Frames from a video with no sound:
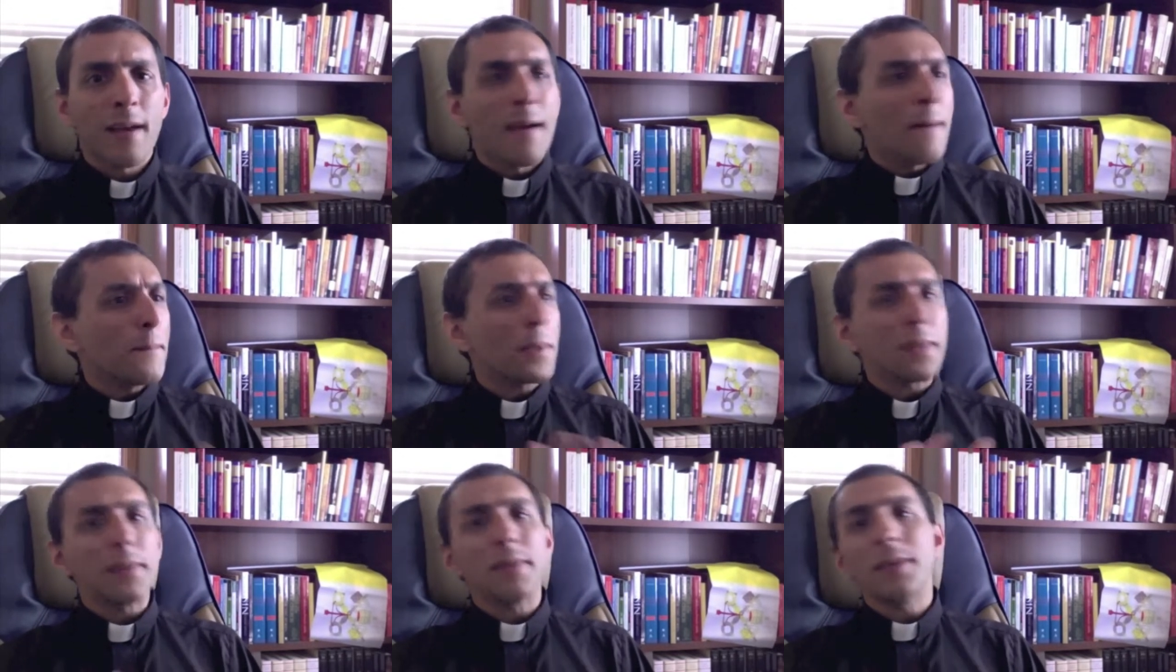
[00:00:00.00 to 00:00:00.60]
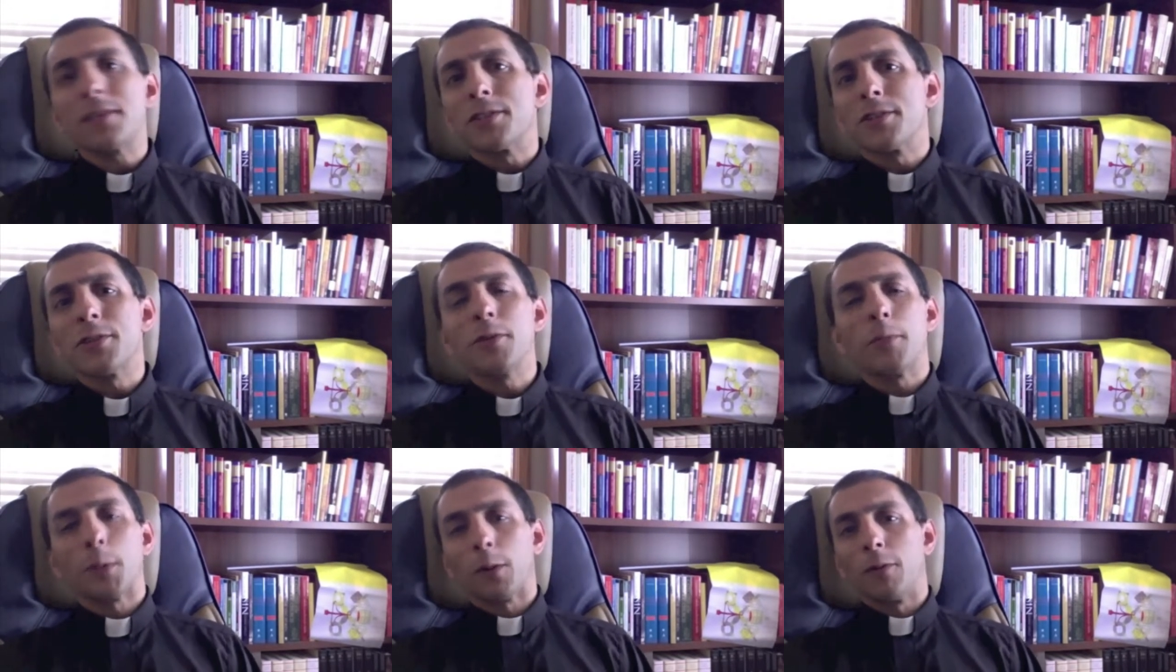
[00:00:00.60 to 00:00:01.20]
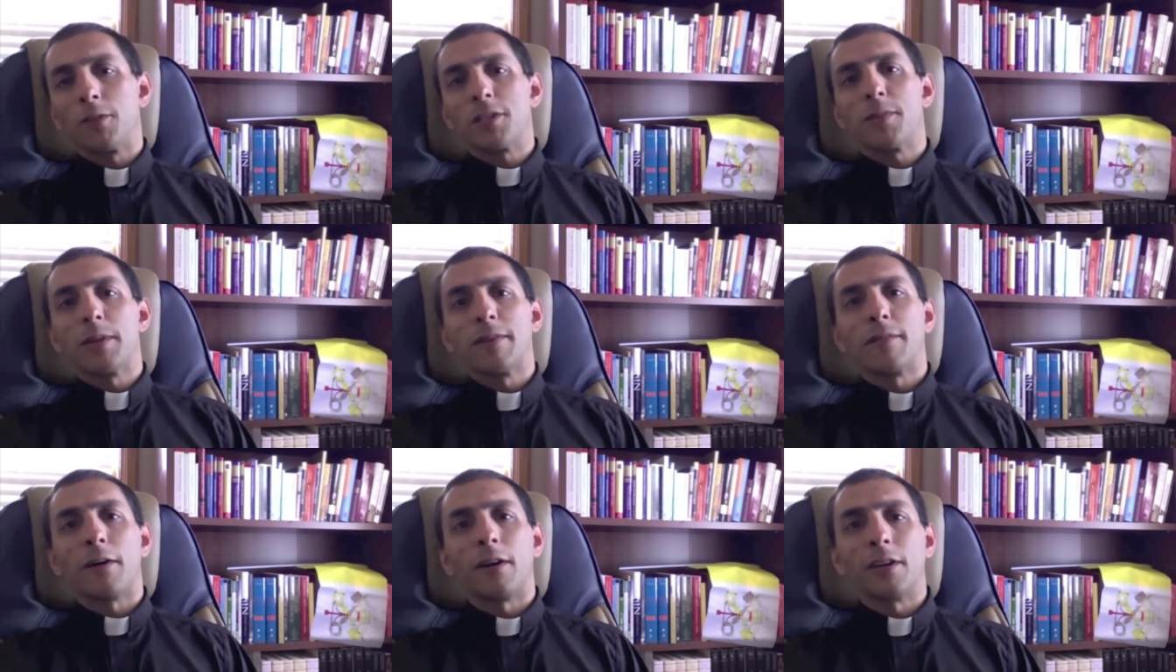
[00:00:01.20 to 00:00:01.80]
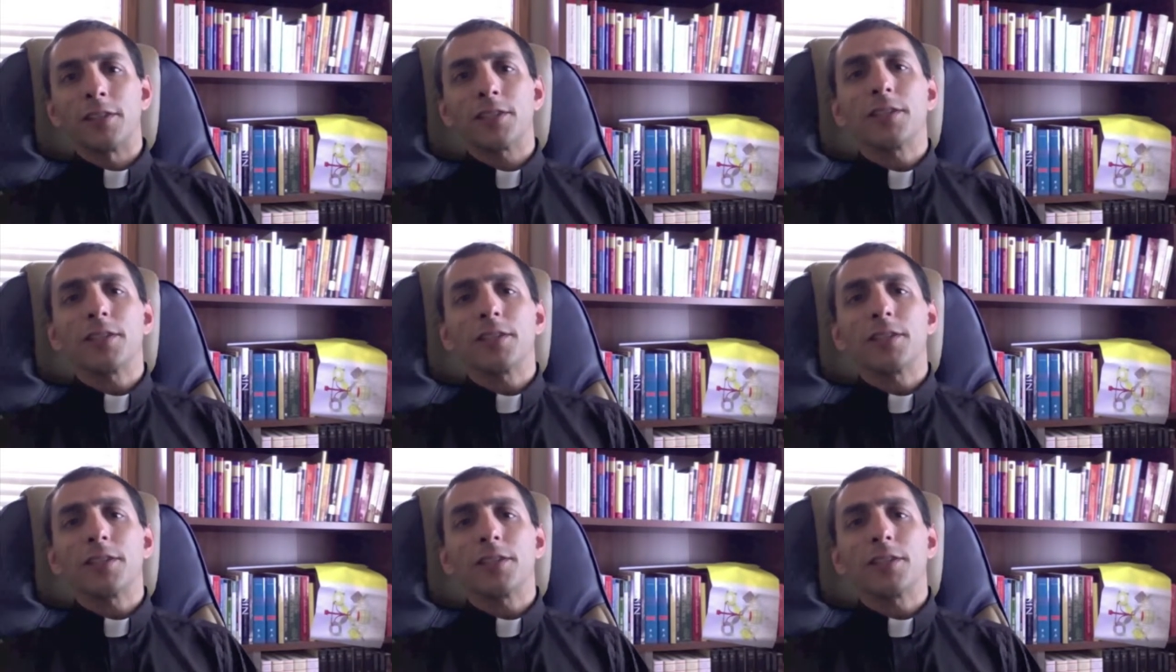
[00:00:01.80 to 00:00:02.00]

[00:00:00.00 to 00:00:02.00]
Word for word: But this too proves to be false.